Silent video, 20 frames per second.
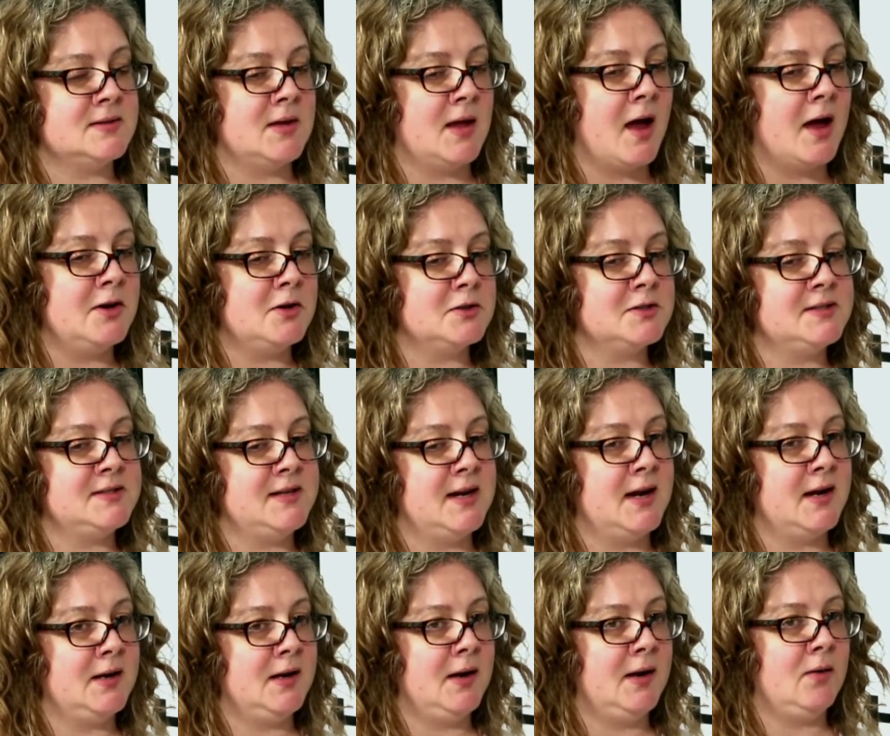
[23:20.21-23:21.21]
It's
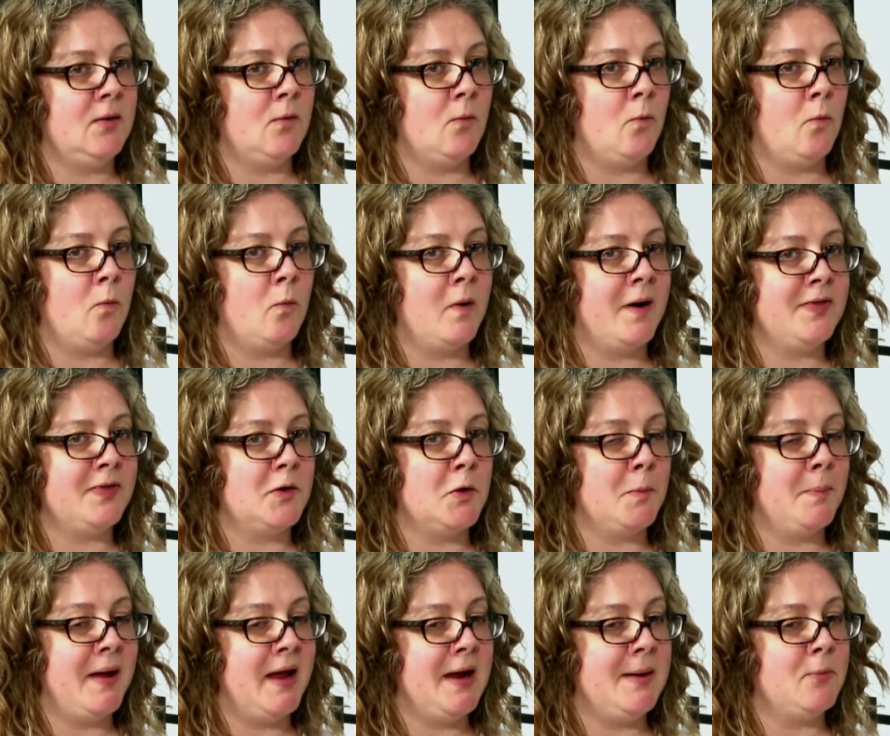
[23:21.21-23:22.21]
understanding
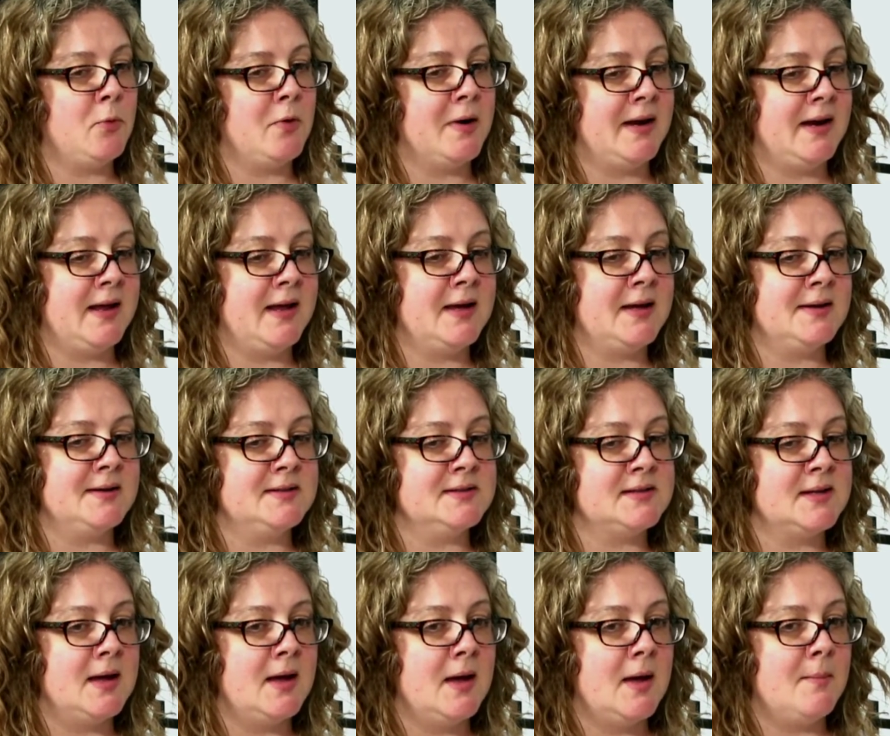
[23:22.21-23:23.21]
what their pain point
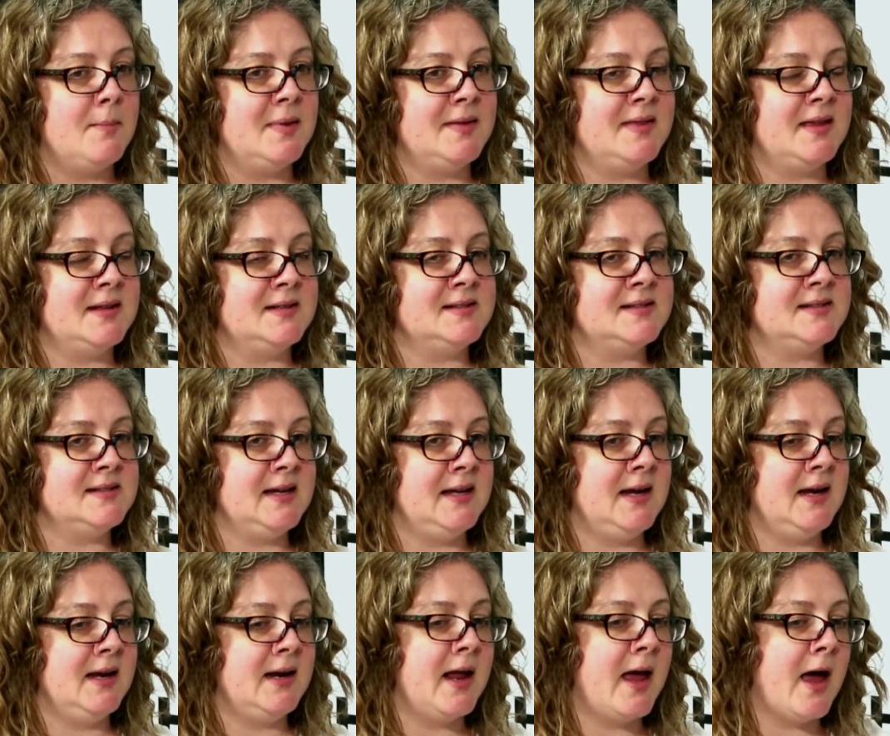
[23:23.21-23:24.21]
is, but
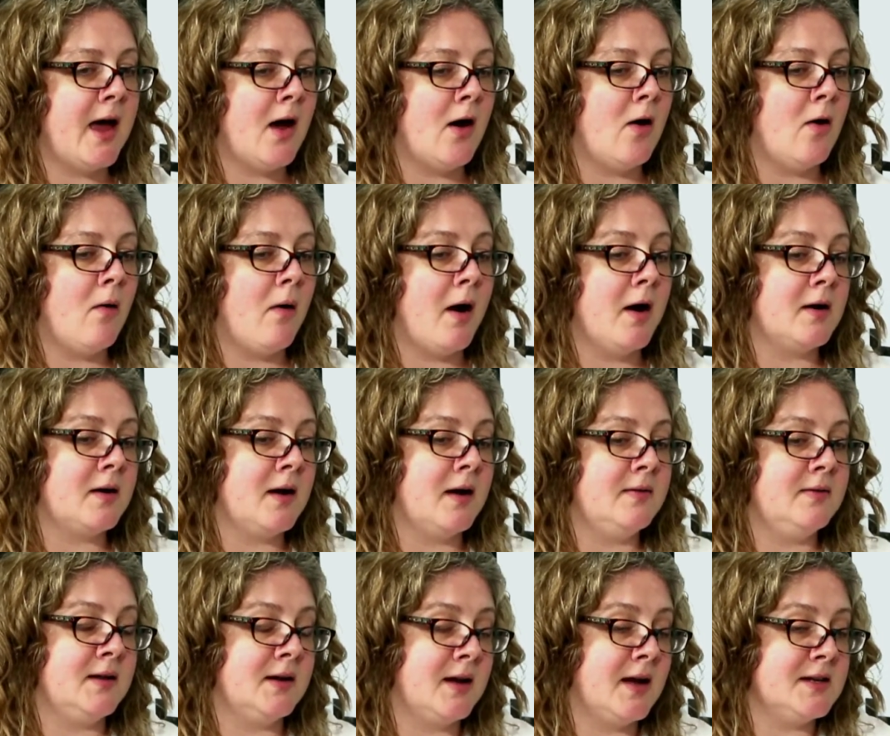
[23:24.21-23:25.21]
then seeing how
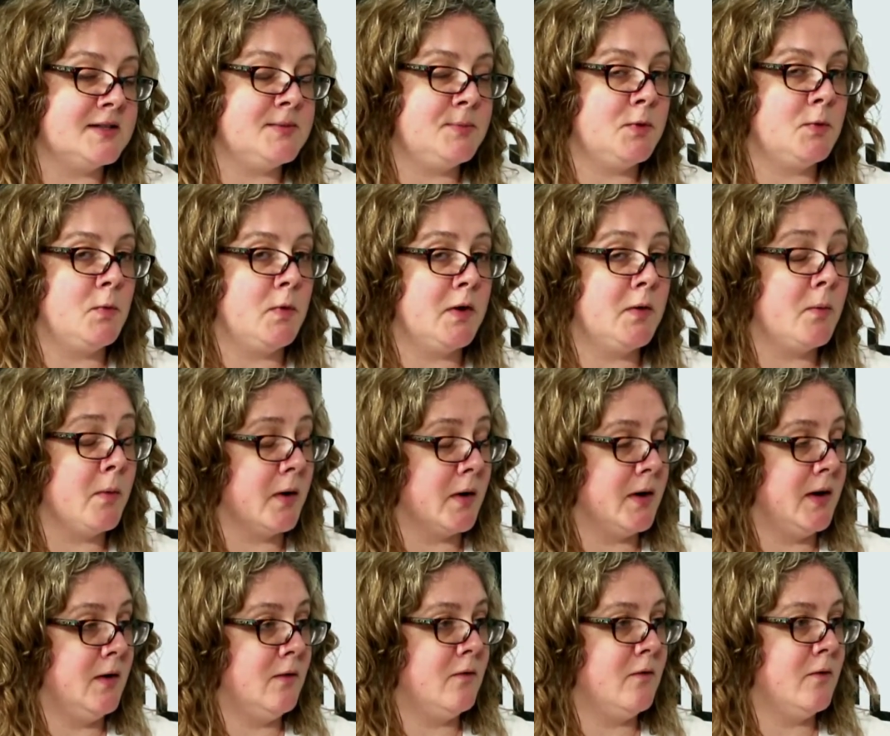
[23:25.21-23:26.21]
our the customer
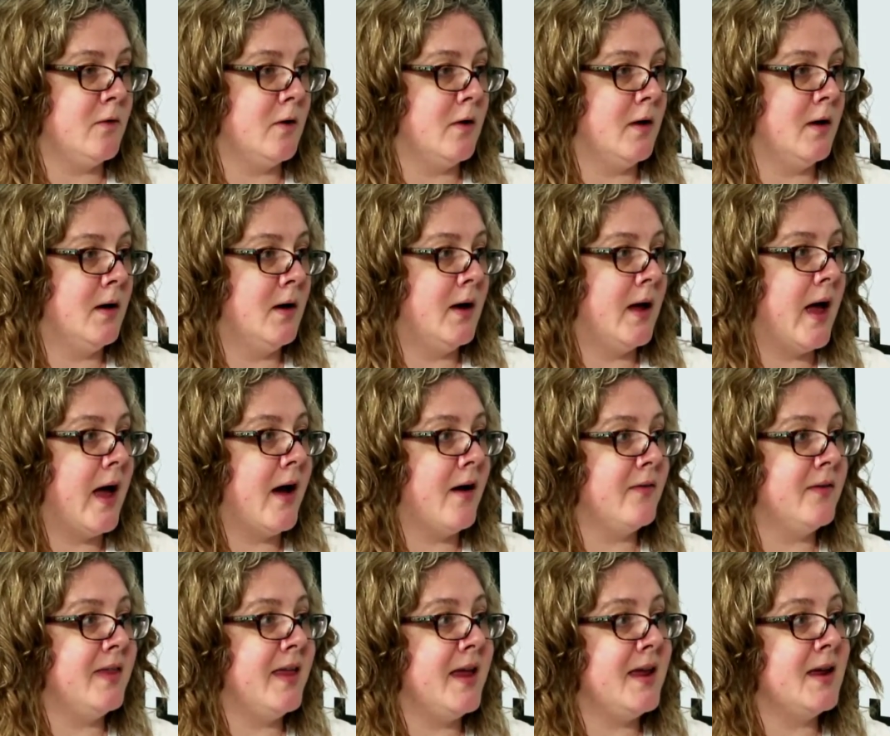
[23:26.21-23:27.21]
we're working for,
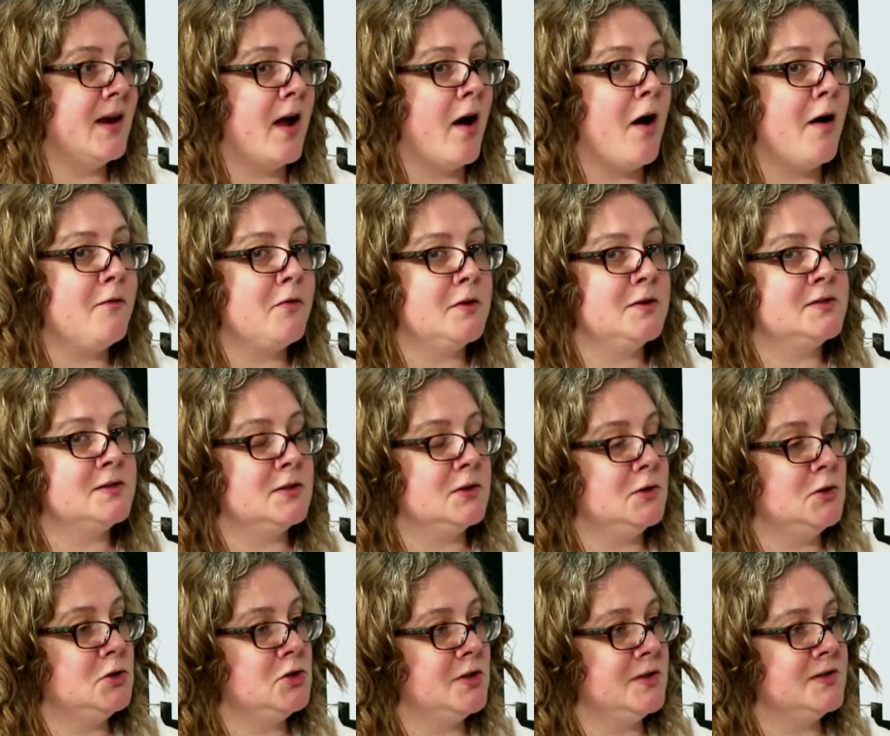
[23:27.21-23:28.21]
how they can
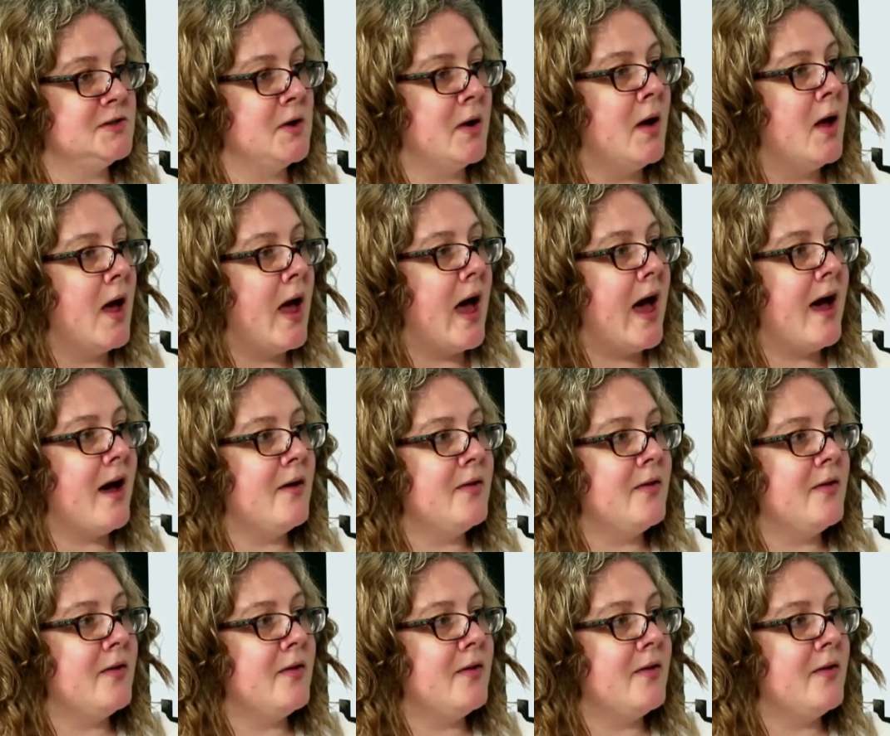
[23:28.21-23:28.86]
offer a solution. So